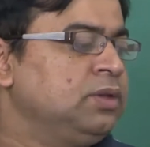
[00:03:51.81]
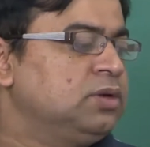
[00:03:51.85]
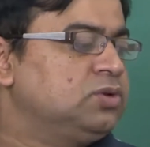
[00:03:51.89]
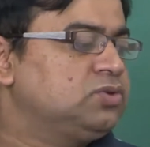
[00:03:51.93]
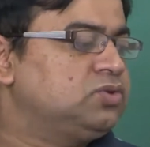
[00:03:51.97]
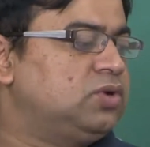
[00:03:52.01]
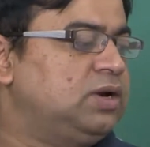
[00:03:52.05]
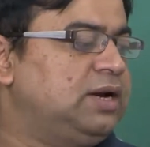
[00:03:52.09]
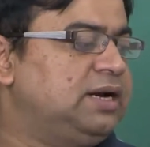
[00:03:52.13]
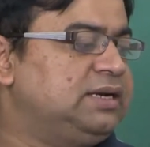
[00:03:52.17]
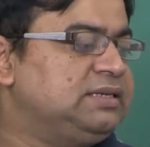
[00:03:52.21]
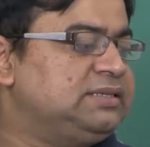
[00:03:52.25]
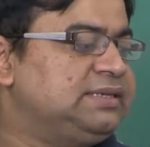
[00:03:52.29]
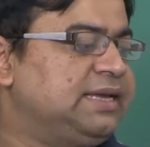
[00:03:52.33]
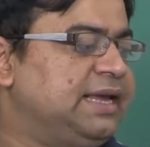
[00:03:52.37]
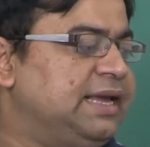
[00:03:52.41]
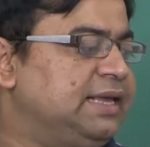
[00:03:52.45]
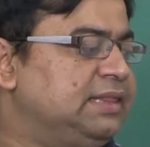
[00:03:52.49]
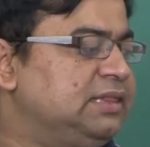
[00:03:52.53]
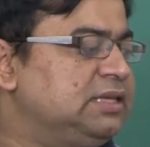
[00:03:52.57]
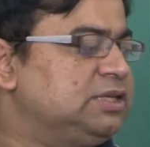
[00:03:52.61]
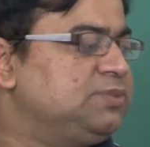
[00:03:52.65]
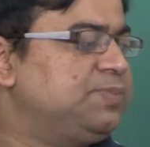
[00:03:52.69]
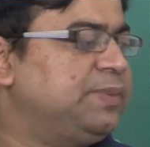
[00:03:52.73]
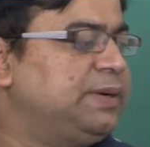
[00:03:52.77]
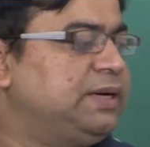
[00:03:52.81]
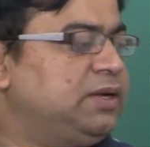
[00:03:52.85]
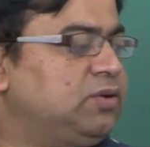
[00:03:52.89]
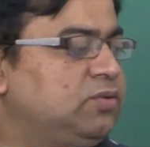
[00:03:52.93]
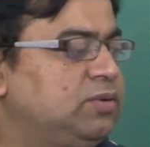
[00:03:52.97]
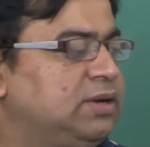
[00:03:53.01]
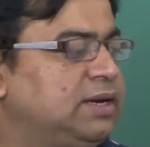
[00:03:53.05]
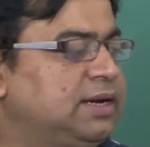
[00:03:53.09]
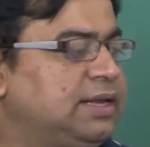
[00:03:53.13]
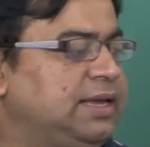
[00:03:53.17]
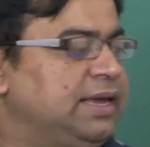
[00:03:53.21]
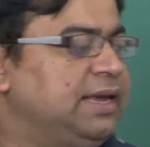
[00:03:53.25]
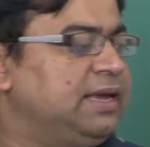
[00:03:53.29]
So, let us say in this
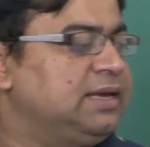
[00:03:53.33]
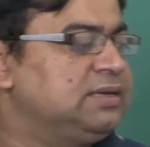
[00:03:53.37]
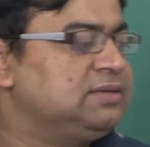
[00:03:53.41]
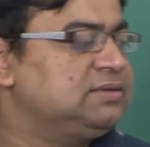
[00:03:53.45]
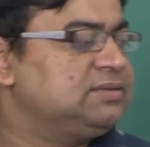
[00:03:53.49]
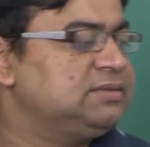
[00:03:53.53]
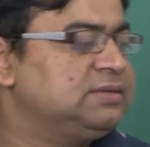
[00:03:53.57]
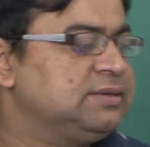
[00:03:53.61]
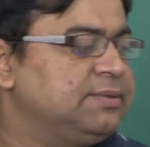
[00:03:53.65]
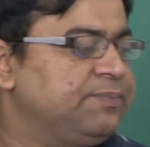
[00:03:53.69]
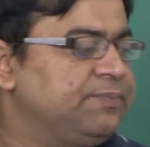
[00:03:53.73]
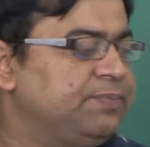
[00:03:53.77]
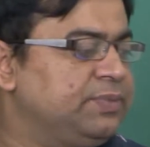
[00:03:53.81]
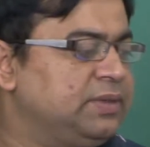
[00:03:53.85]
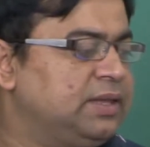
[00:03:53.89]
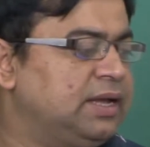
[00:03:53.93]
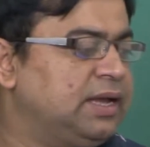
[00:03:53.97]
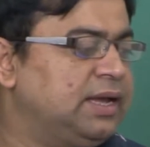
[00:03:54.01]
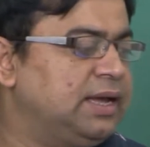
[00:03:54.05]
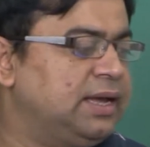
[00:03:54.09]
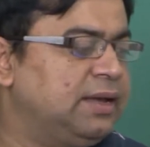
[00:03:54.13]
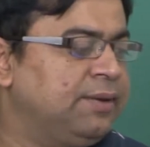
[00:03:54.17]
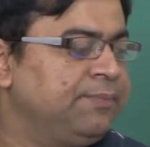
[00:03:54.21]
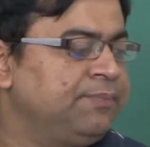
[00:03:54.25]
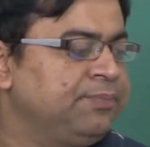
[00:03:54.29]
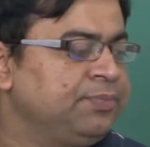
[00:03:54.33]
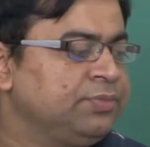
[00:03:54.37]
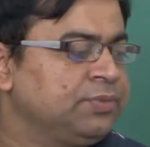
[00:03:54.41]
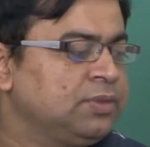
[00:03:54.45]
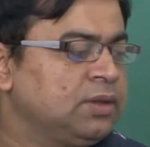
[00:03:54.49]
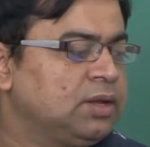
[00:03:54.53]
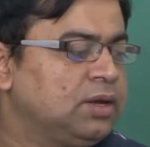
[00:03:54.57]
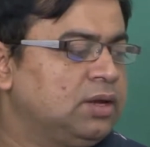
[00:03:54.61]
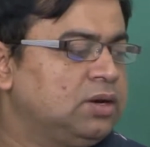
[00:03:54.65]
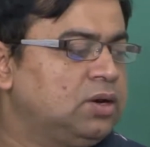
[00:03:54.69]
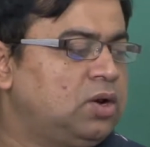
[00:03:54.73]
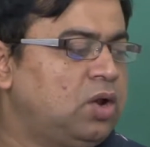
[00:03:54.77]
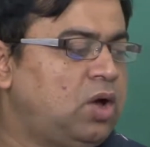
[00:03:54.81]
particular case the
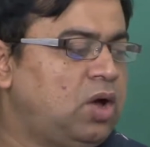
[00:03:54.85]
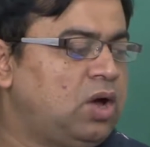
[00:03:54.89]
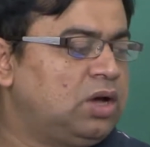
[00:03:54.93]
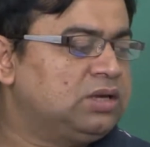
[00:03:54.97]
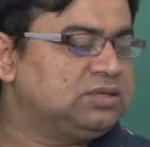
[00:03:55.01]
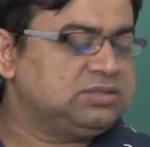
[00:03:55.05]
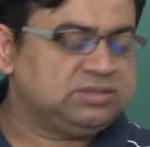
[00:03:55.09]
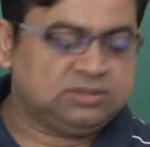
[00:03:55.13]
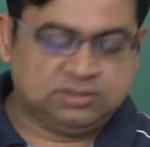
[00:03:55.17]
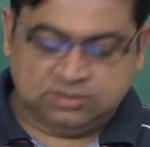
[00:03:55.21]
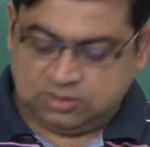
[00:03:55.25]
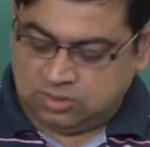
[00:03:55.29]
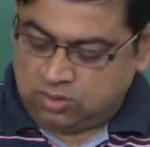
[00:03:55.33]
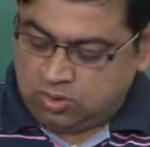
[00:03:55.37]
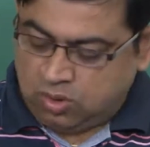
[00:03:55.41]
loss